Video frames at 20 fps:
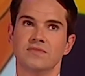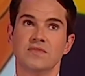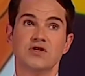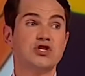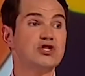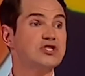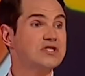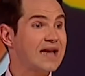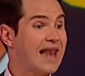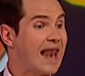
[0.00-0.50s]

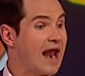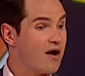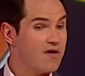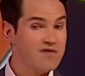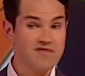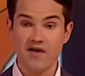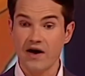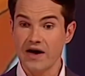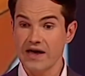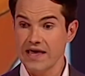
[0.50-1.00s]
Just to
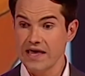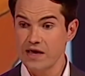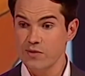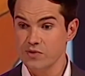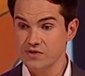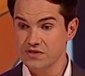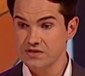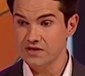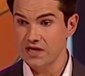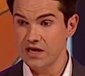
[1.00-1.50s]
clarify, he
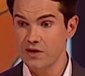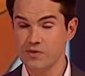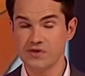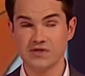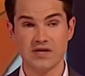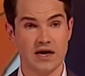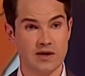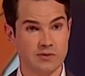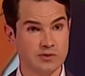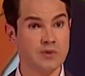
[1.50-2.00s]
was
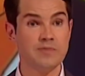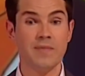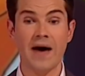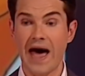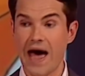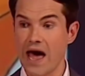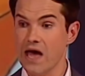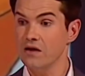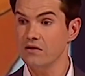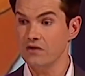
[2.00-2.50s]
a
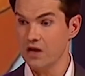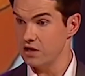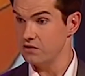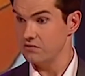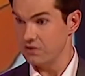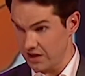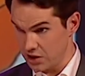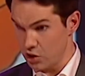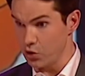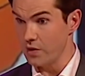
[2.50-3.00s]
man,
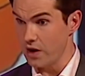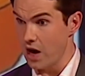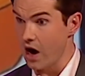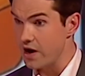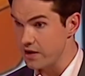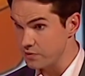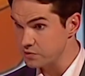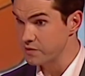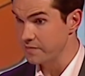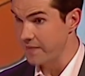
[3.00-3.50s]
like you and
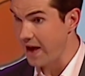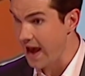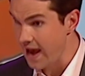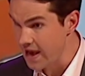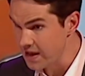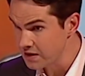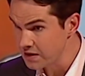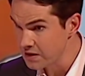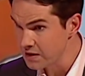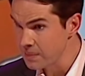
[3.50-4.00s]
I, he was a
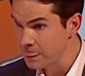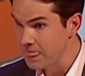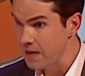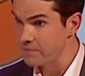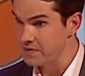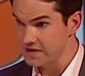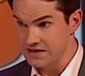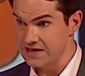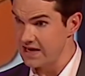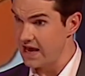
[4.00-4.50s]
man,
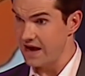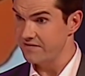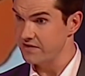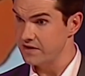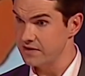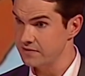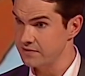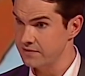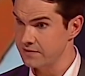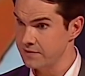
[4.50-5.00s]
but he didn't have a